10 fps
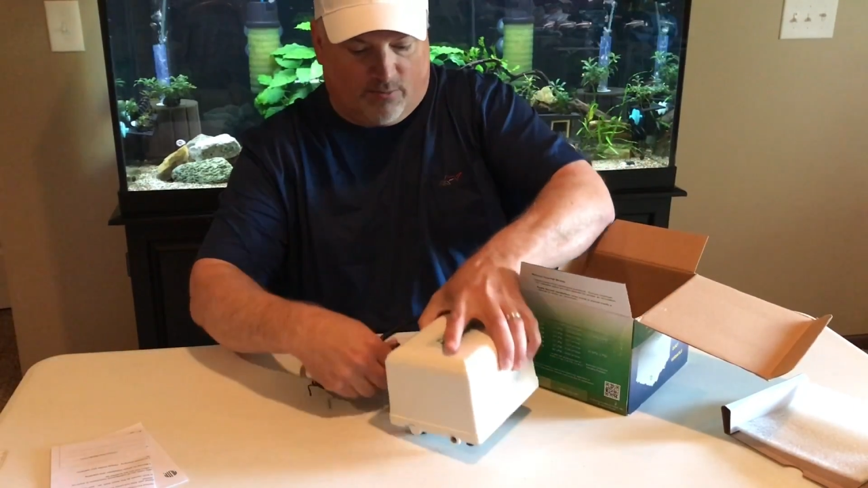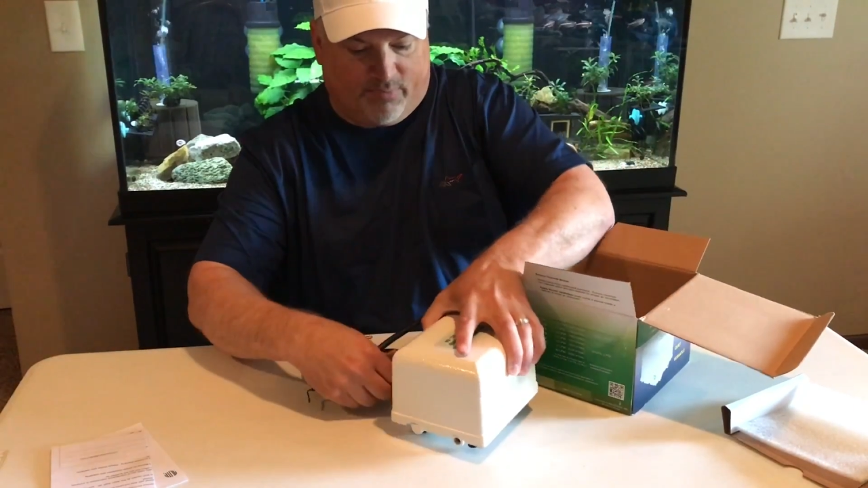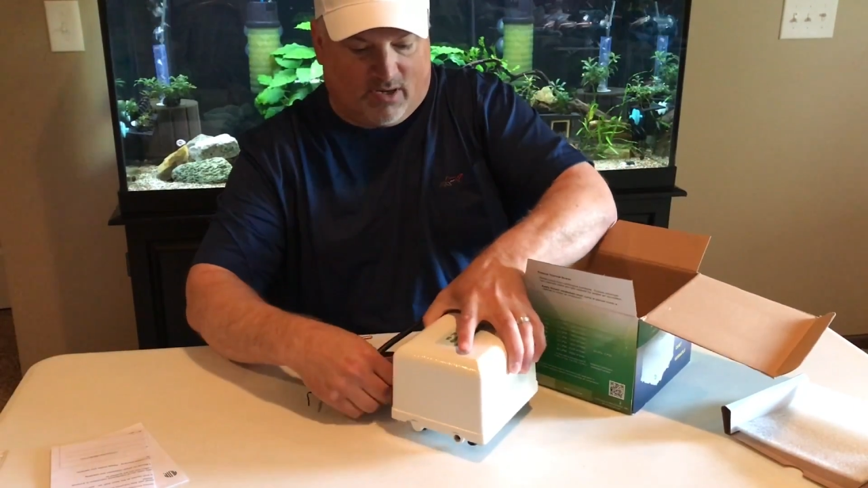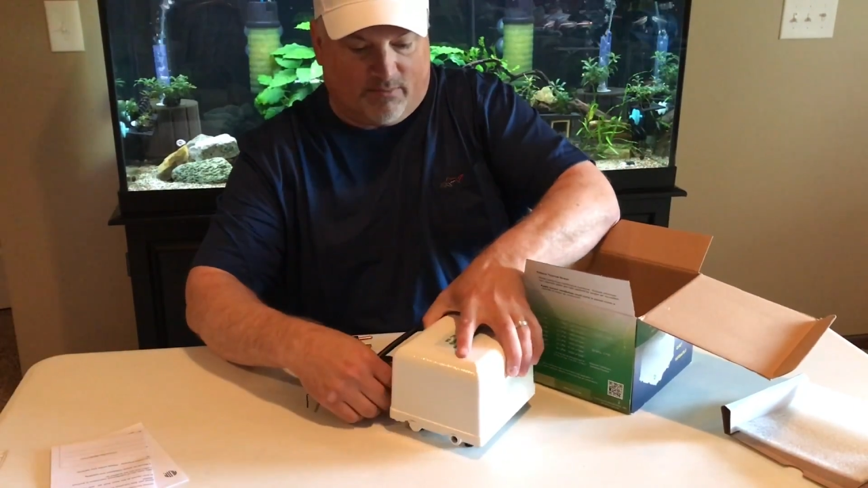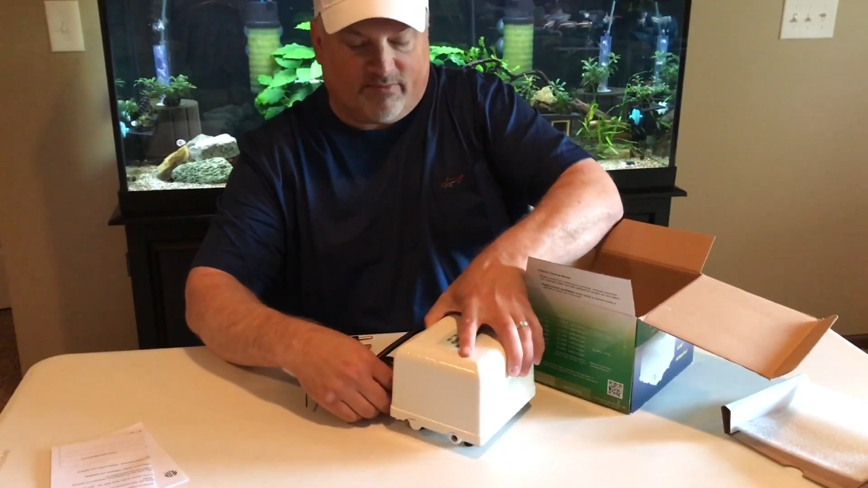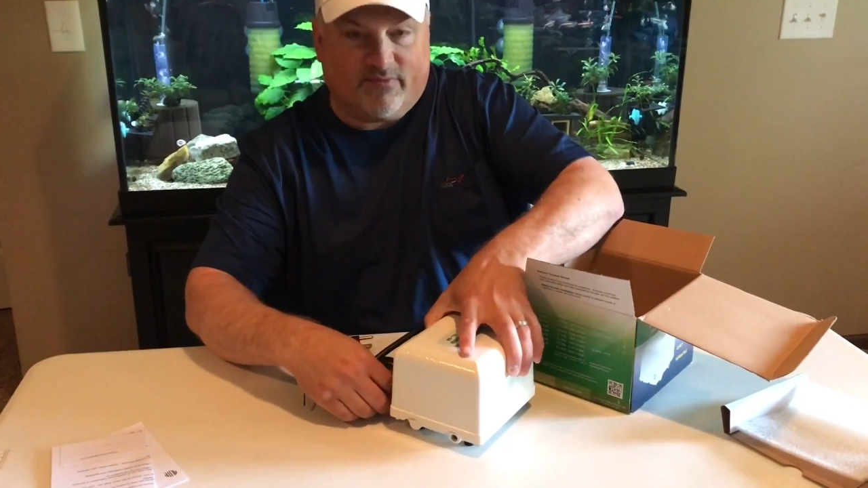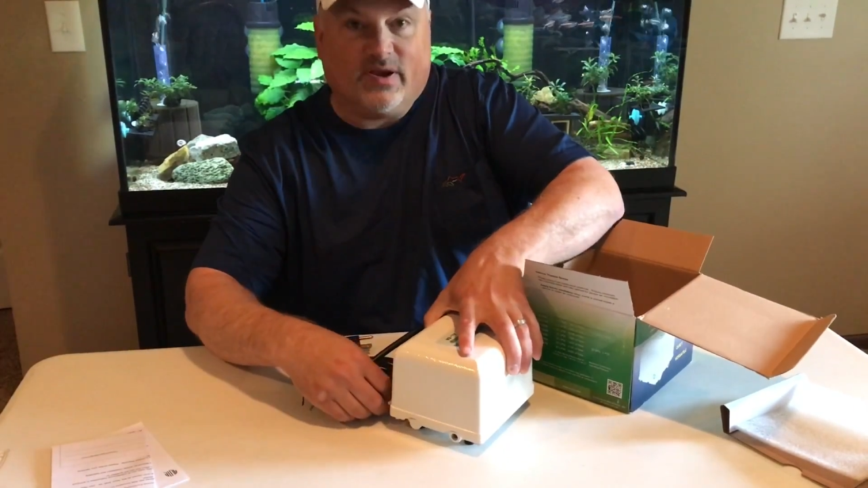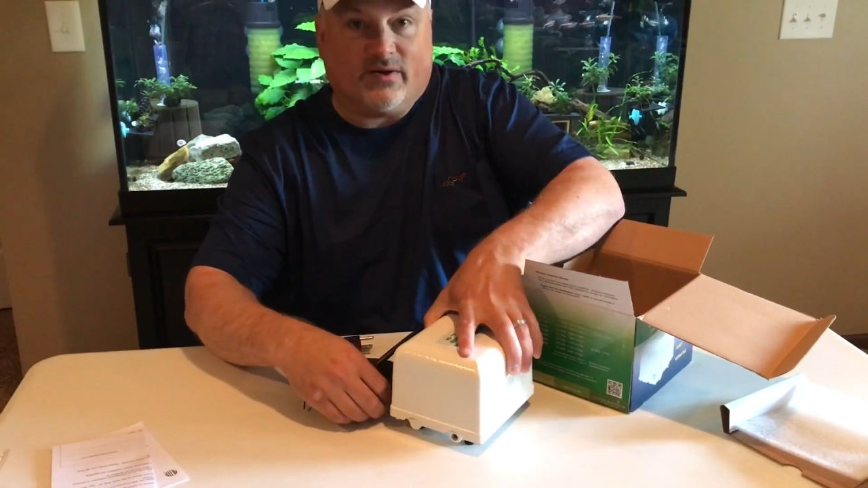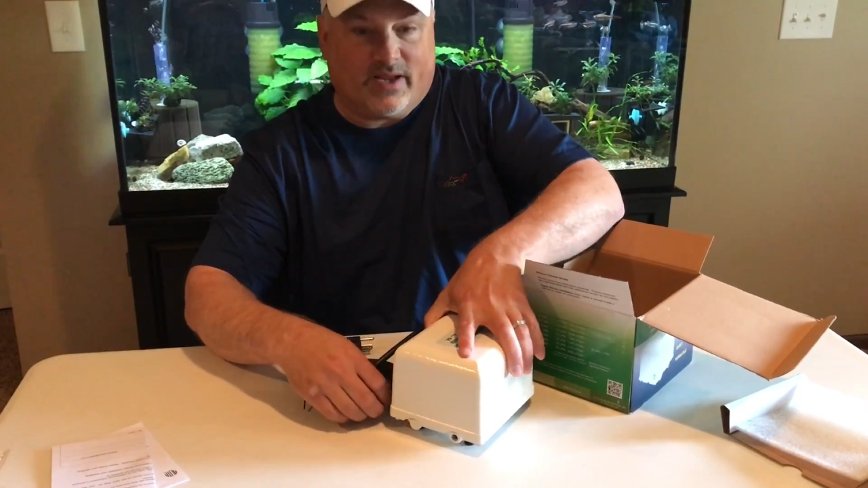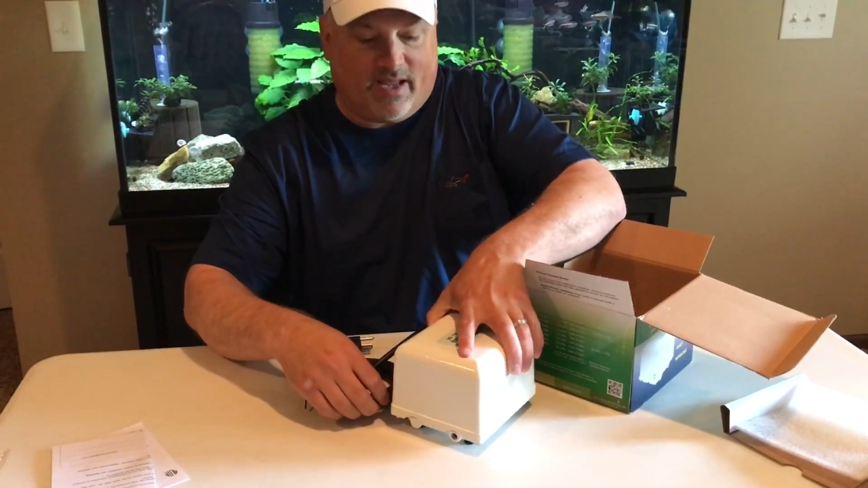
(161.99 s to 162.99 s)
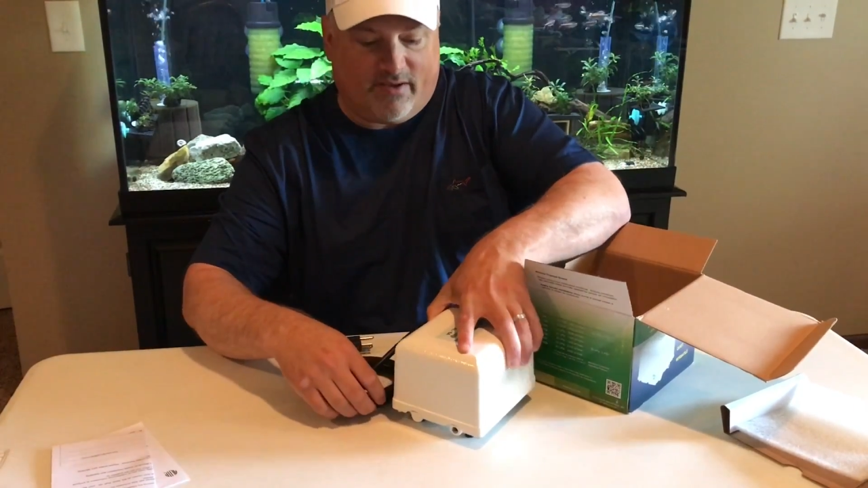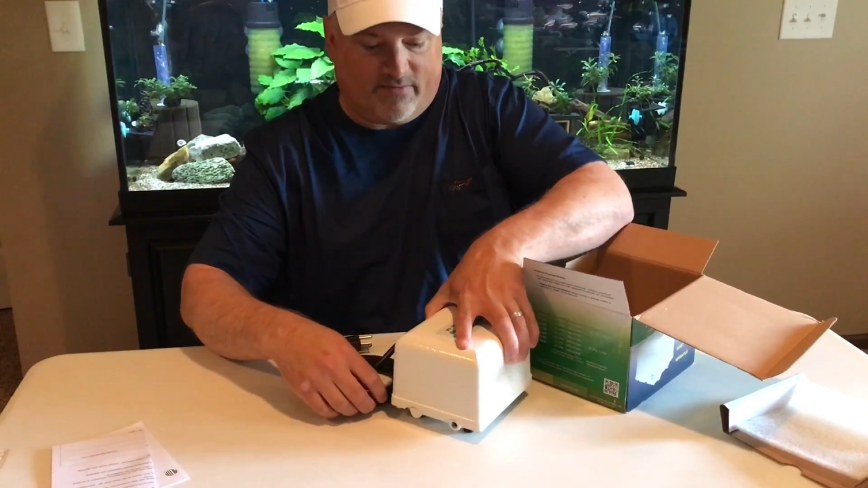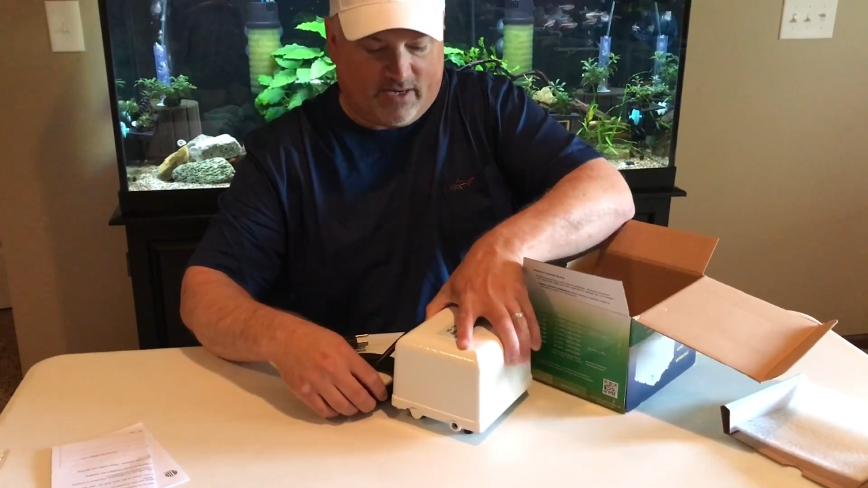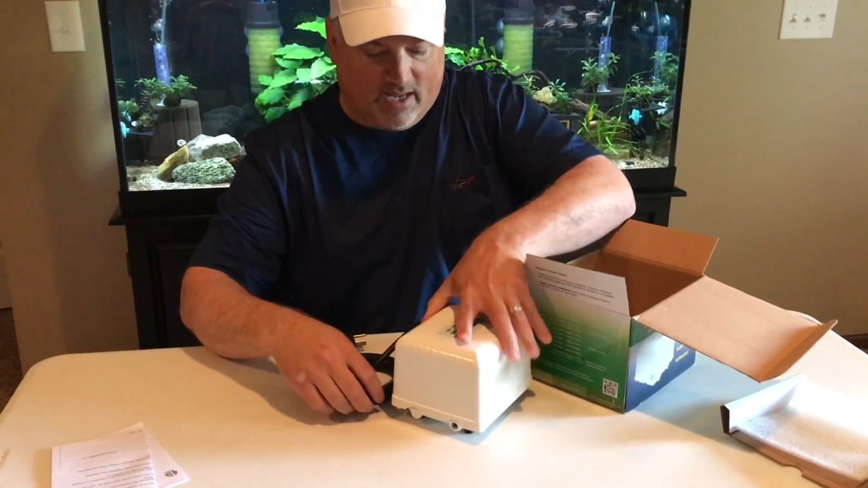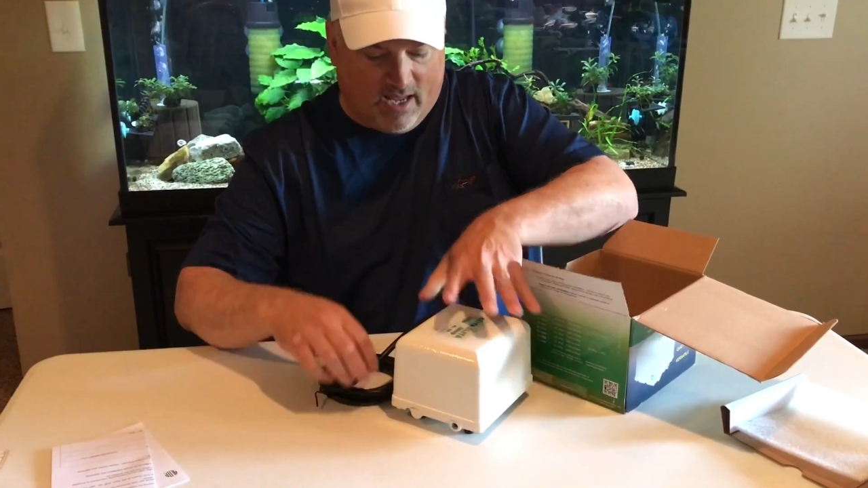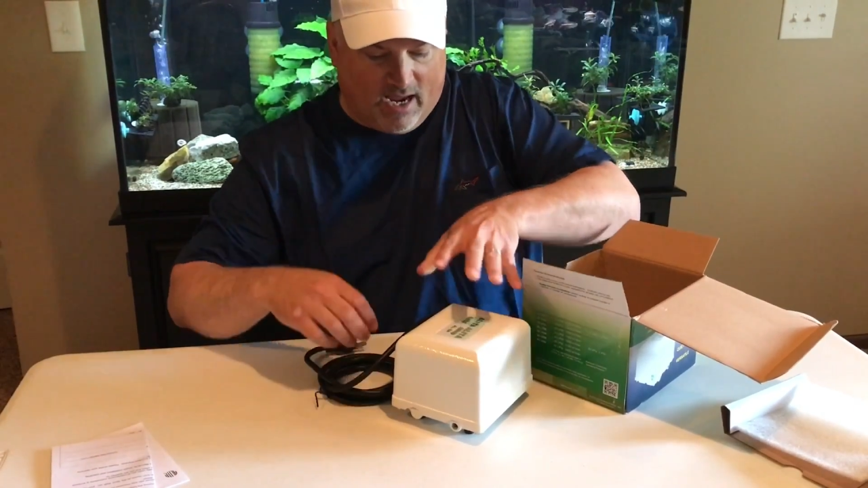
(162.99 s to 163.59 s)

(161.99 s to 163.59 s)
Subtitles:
pump, very heavy.